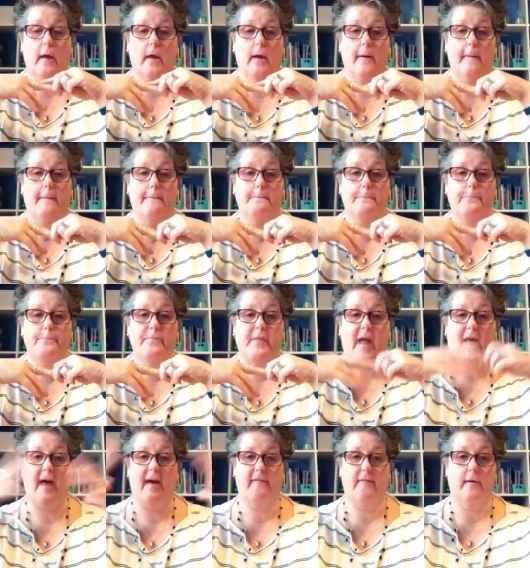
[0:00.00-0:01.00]

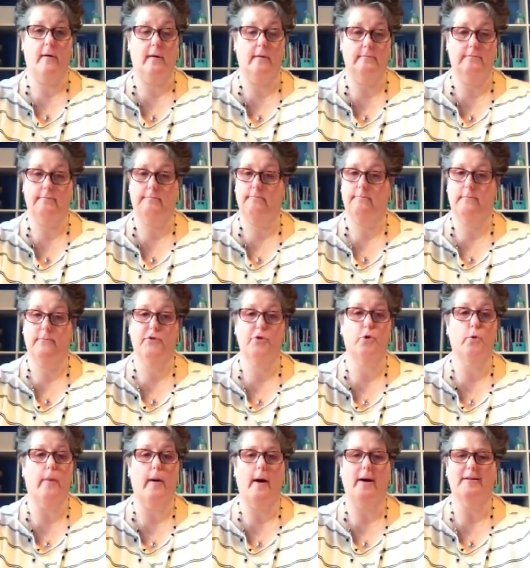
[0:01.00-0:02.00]
I have a
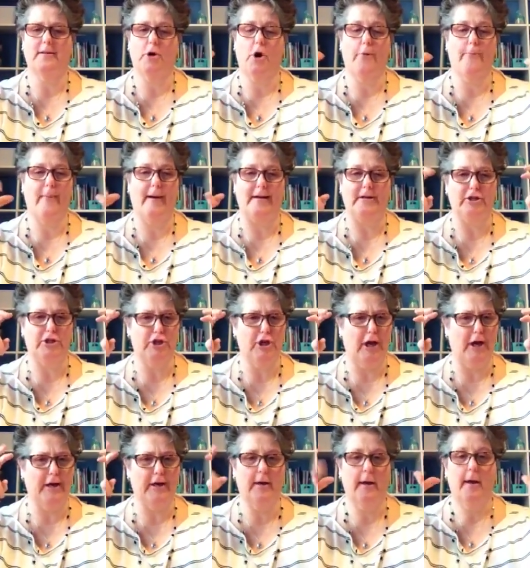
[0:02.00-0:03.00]
toolbox called my
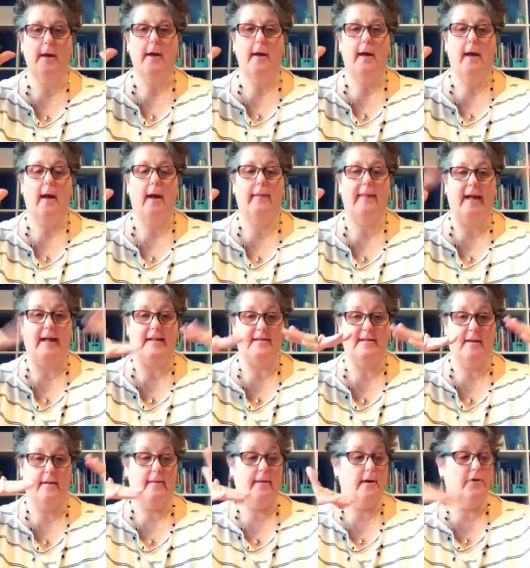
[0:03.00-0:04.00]
Chuck, and
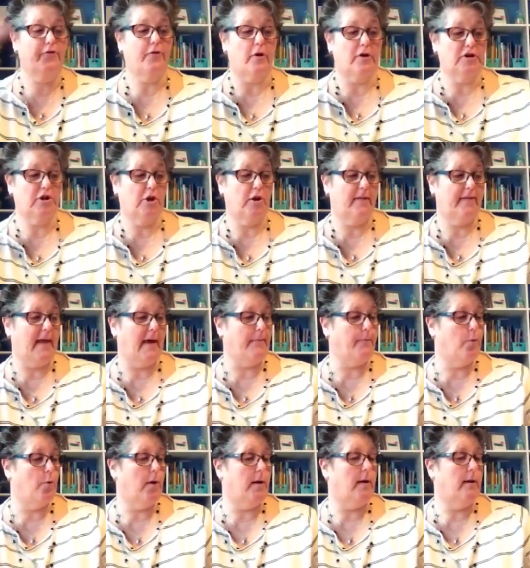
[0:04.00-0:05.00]
that's in there. So I'll show you at
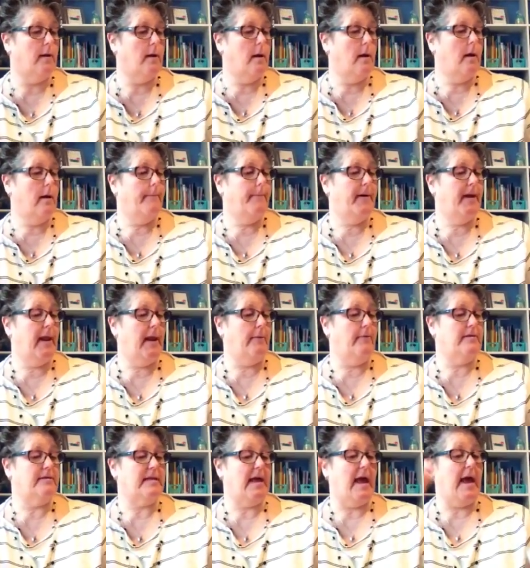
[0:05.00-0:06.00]
that point. But I
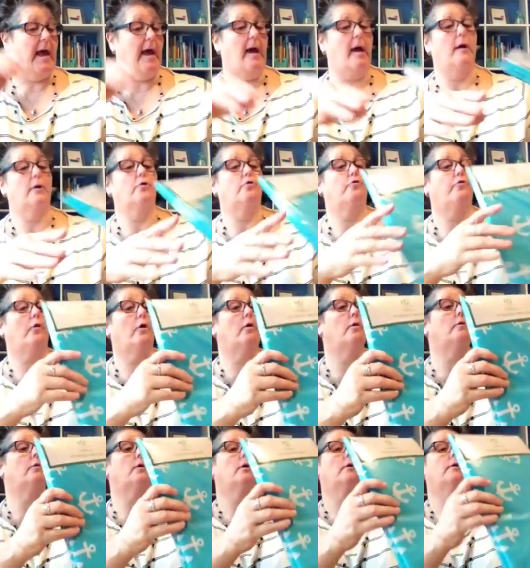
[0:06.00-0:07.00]
was at
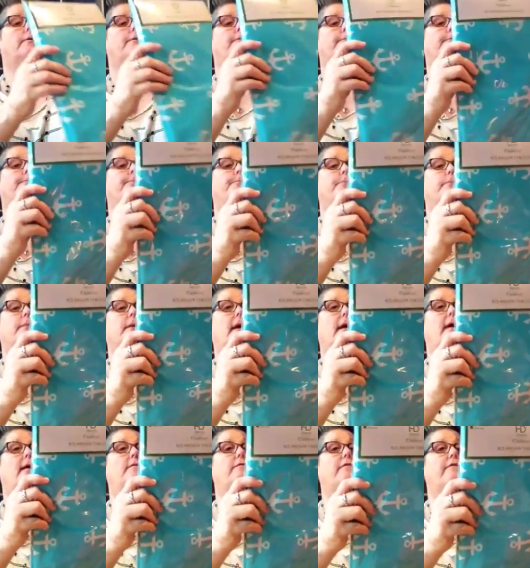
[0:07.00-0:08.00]
Kroger
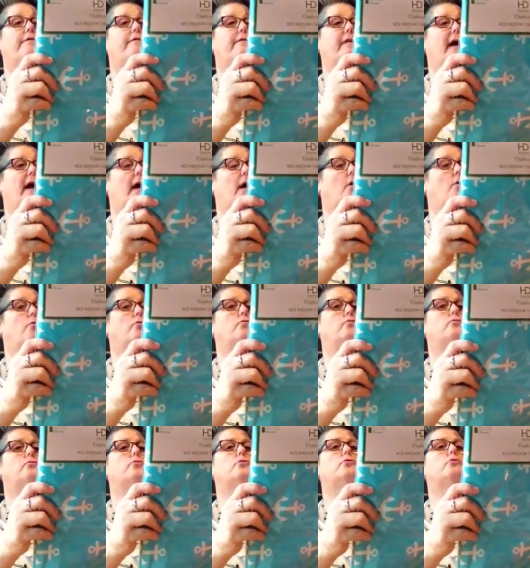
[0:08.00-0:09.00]
and
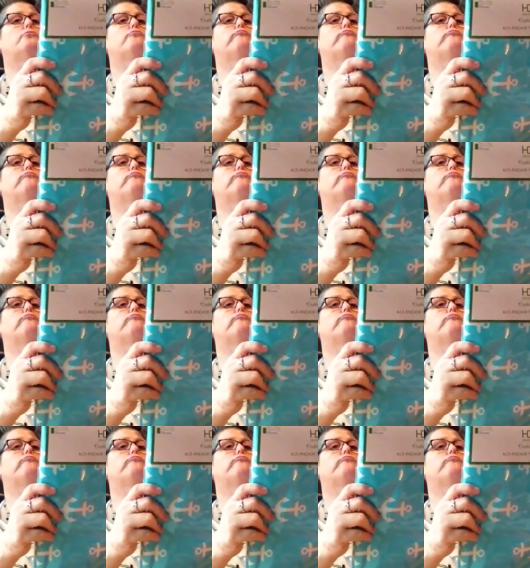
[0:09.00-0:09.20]
found,